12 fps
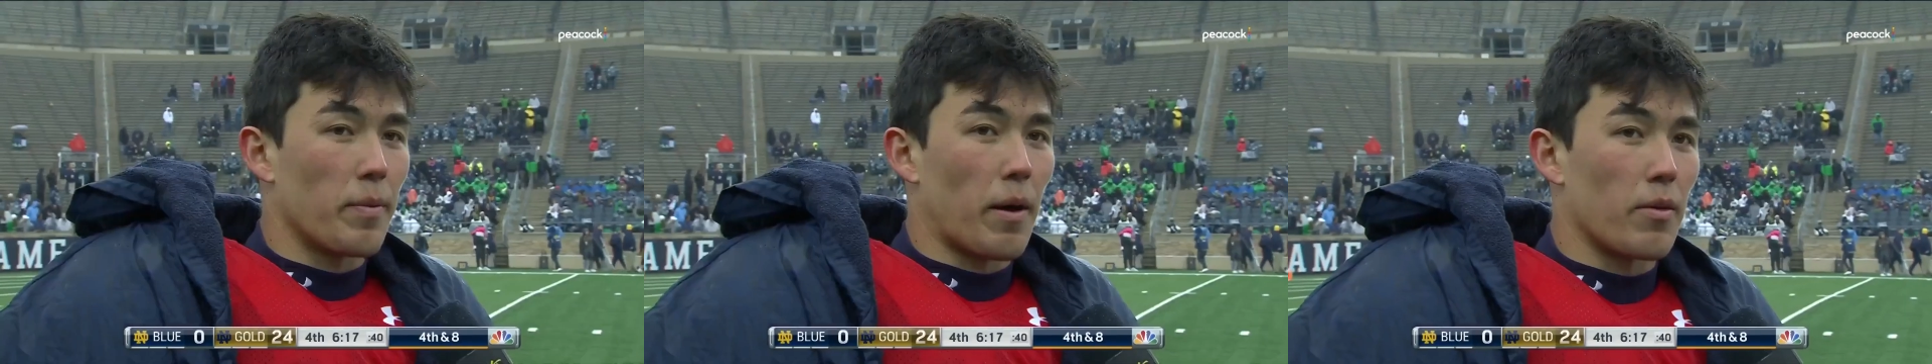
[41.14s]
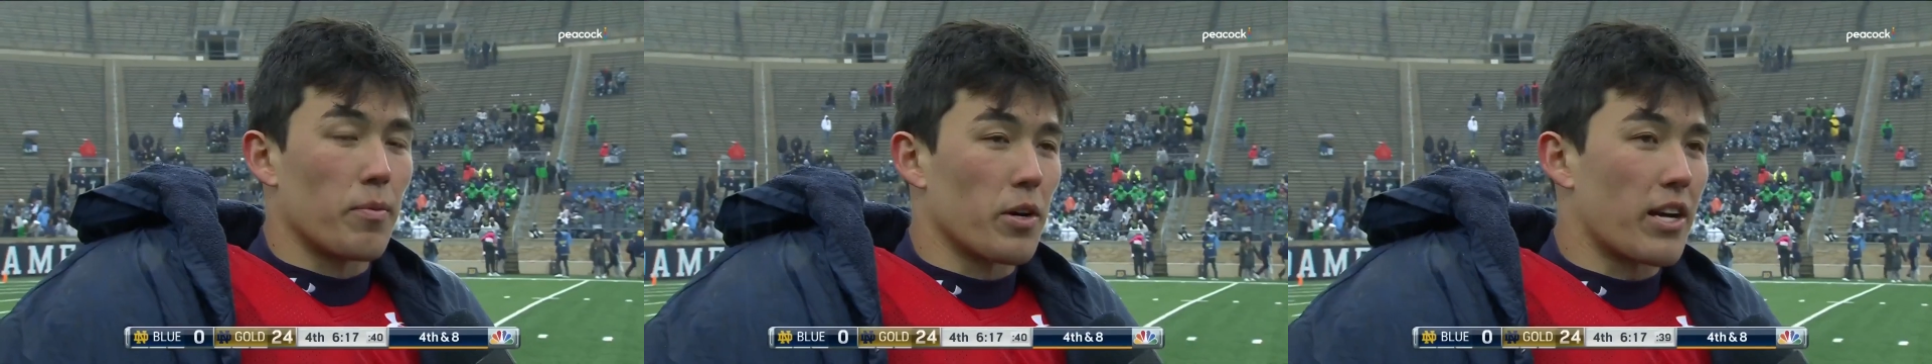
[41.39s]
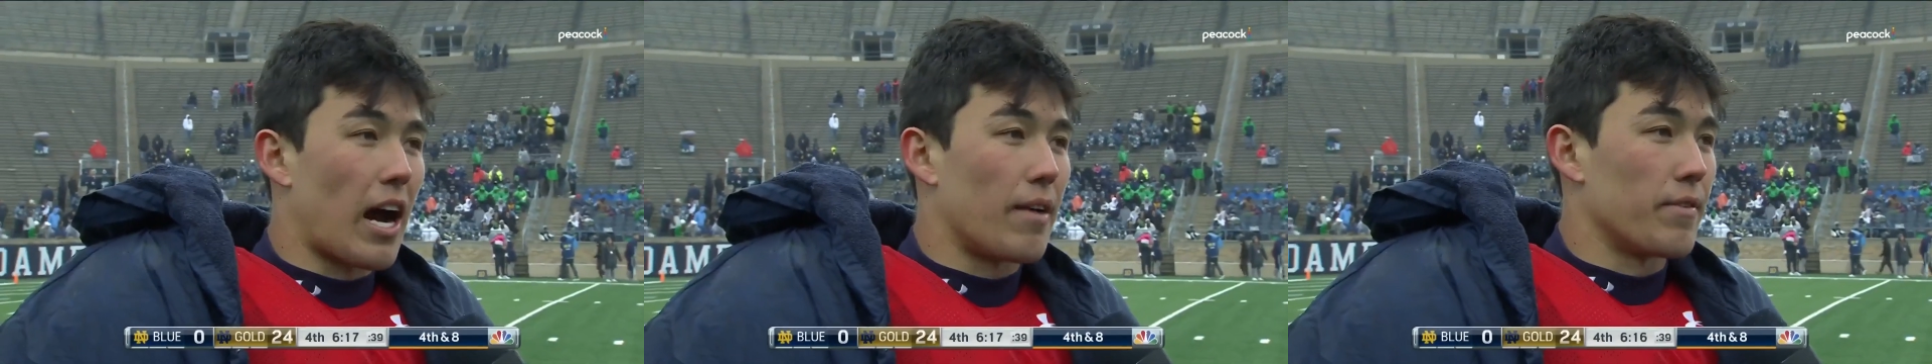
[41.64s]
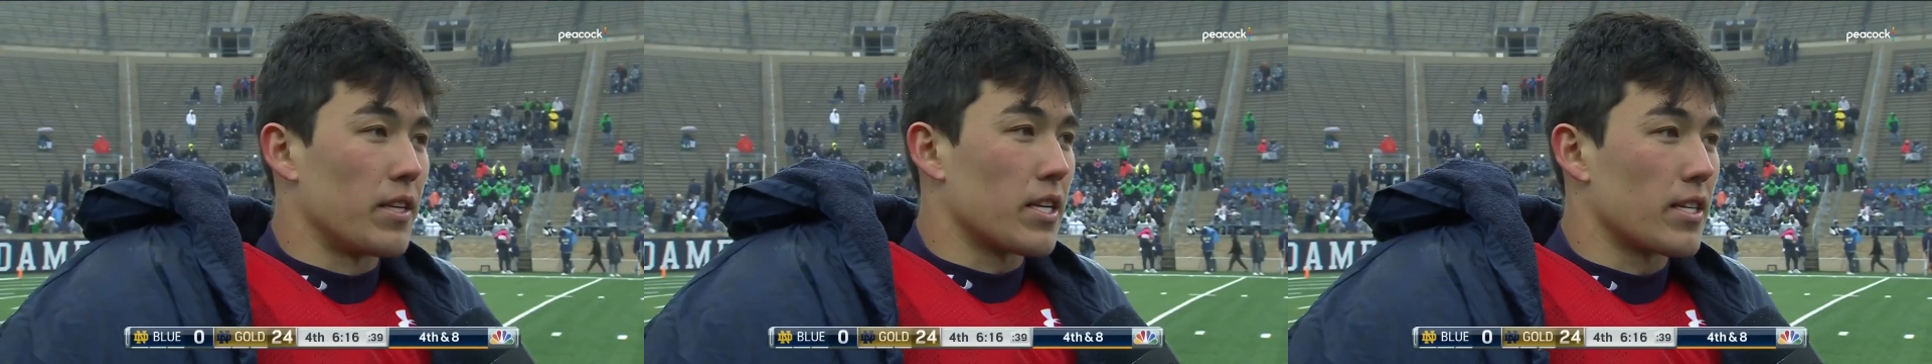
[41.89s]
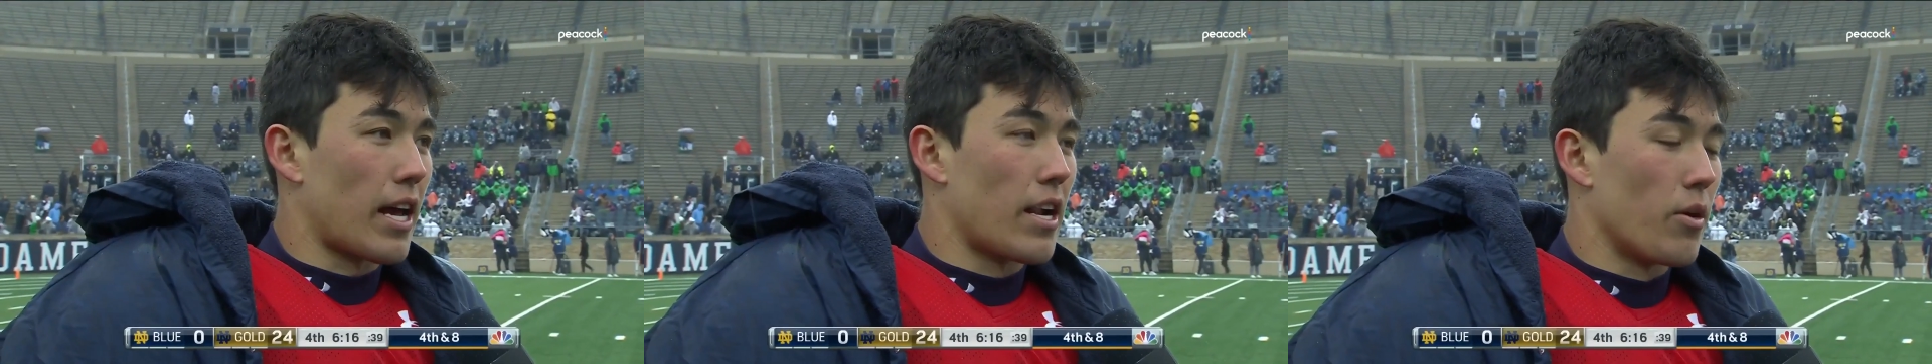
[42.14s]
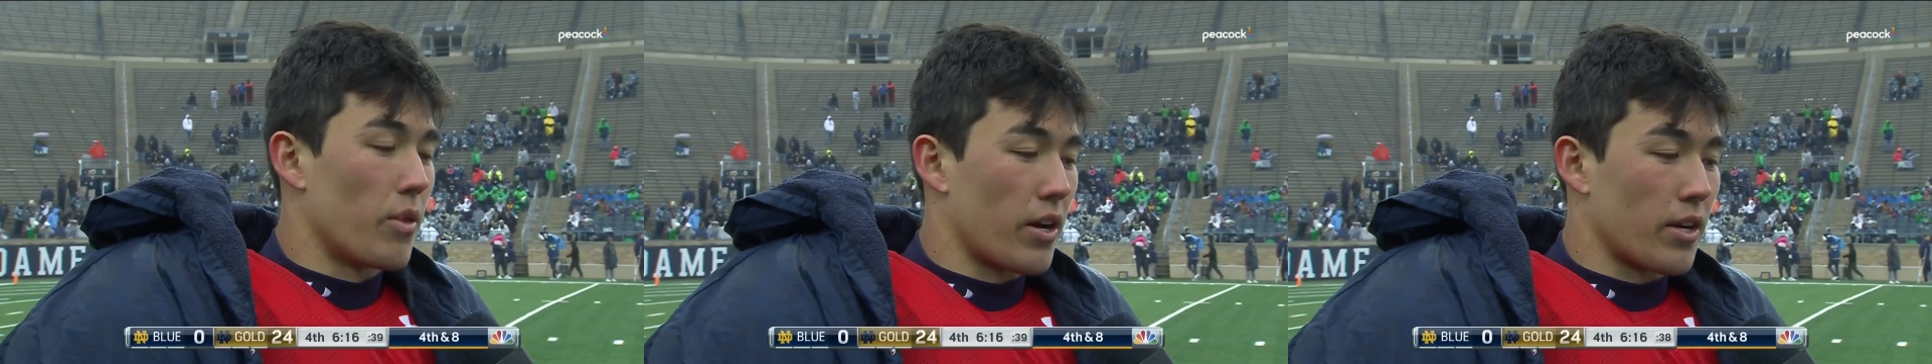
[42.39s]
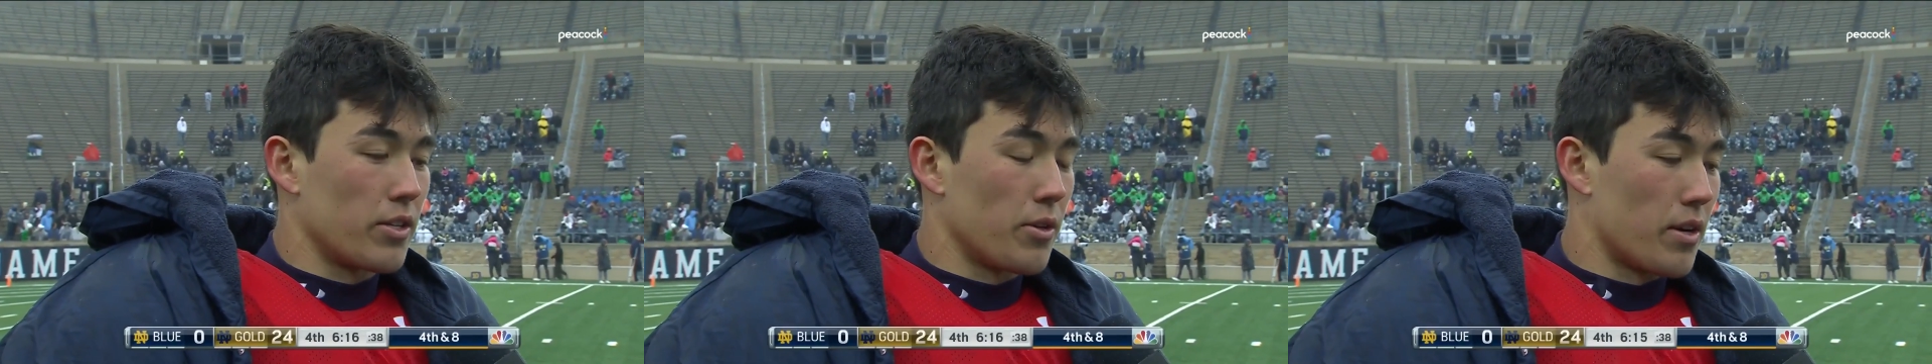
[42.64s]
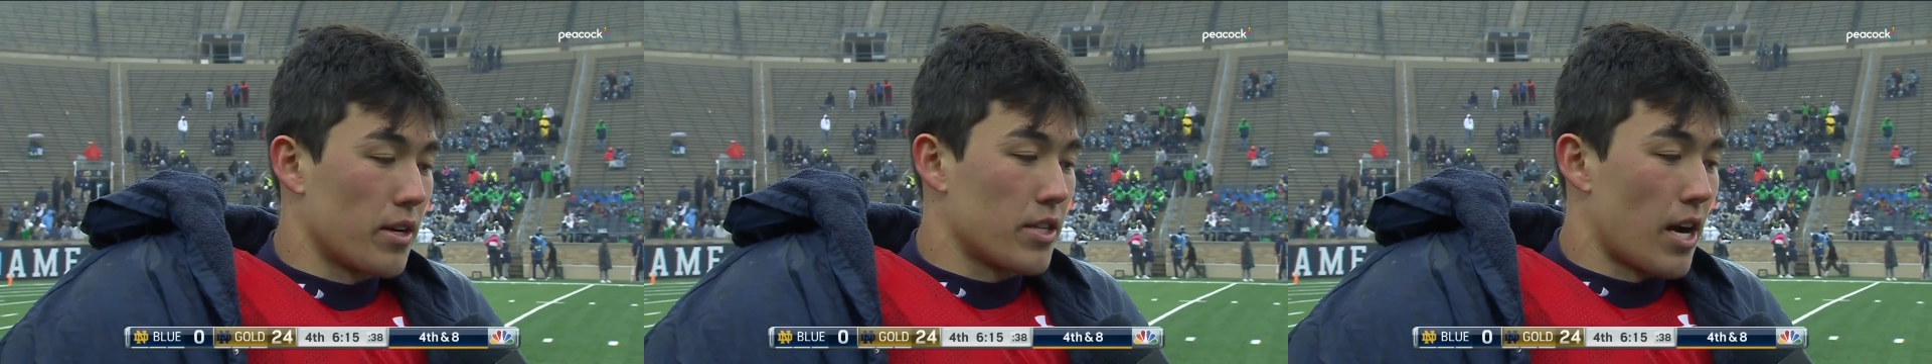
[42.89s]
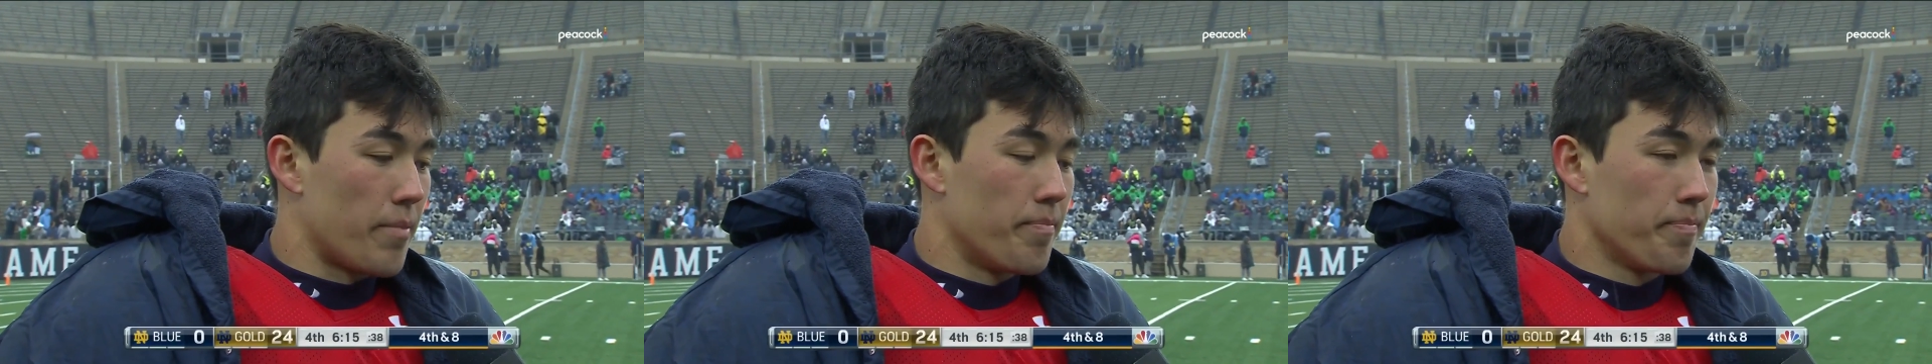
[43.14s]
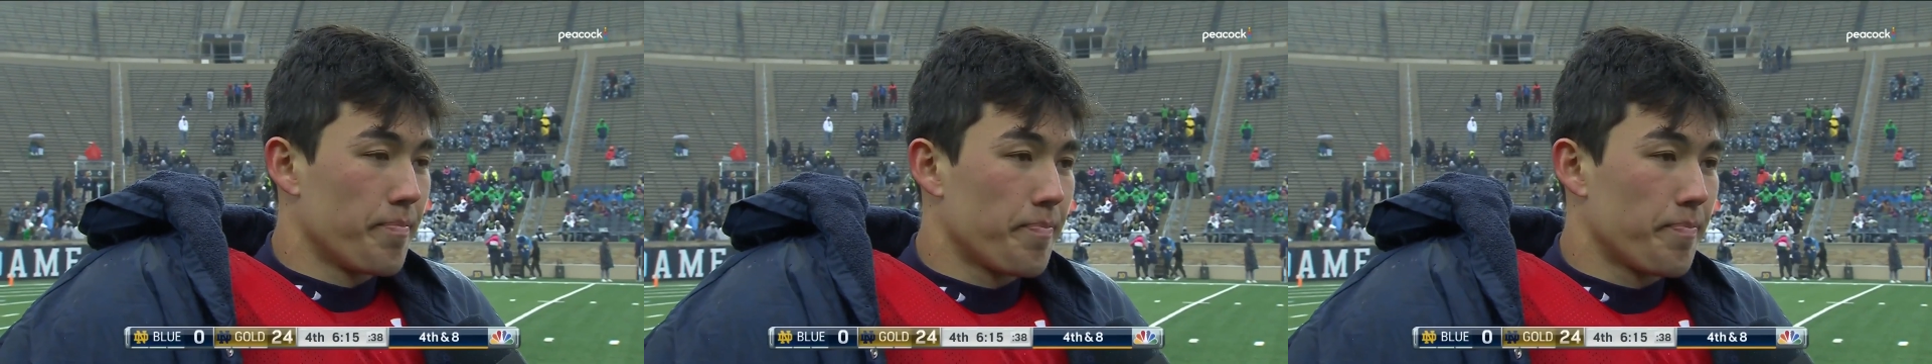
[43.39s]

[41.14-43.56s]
to play with more confidence because I know they're going to do their job.